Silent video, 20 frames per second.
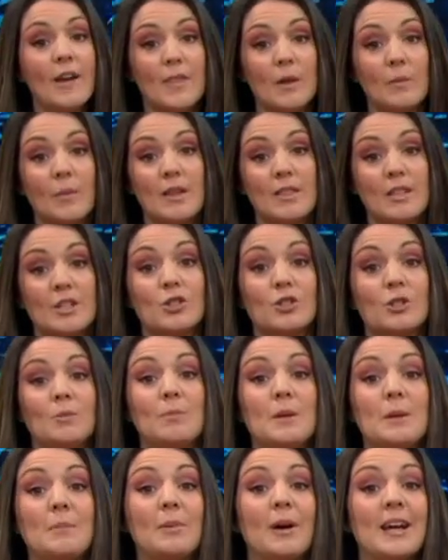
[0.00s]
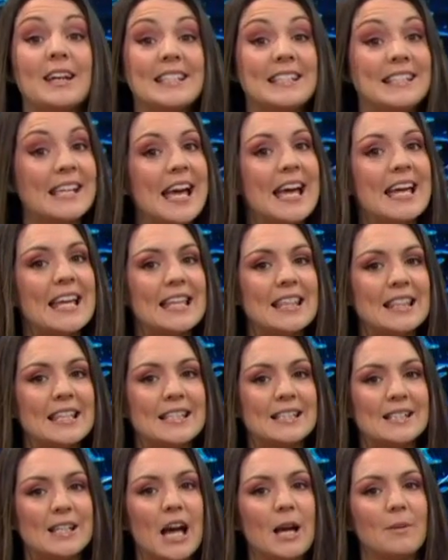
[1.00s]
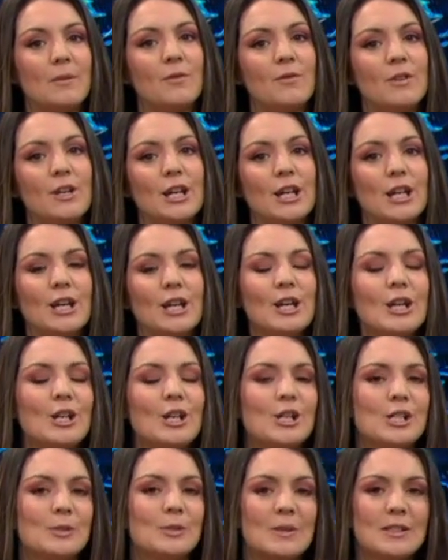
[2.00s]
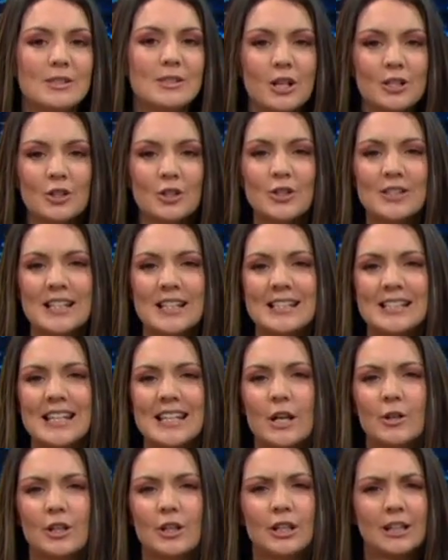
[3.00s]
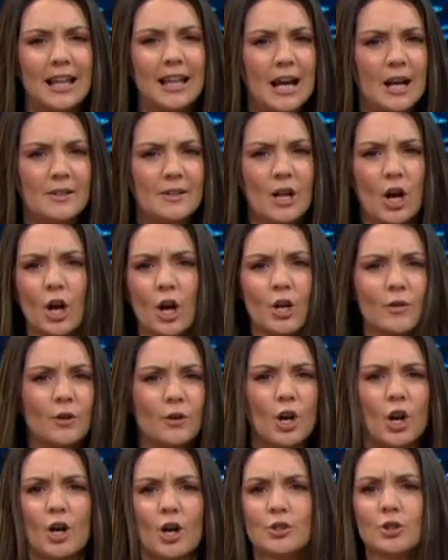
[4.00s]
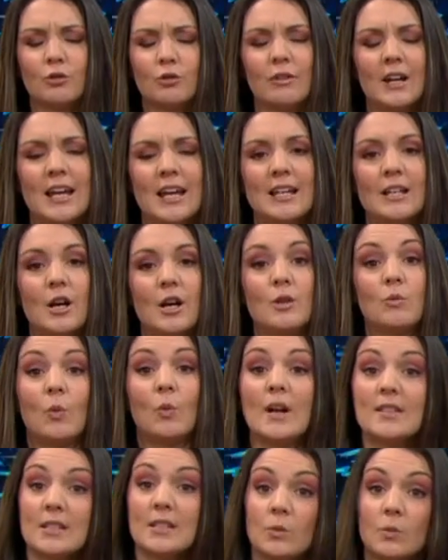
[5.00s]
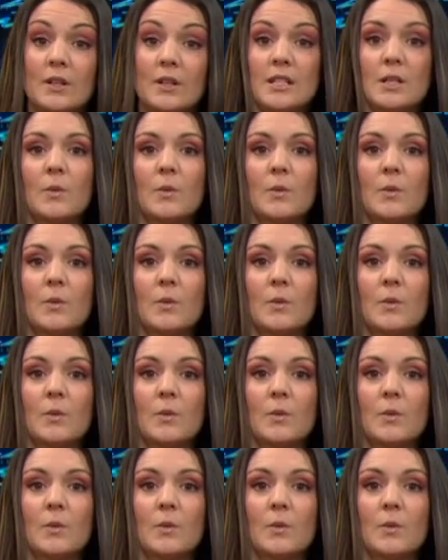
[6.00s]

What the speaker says: than where they should be by day at this time of year. So we start our Saturday on a cloudy, overcast, grey note. Wet and windy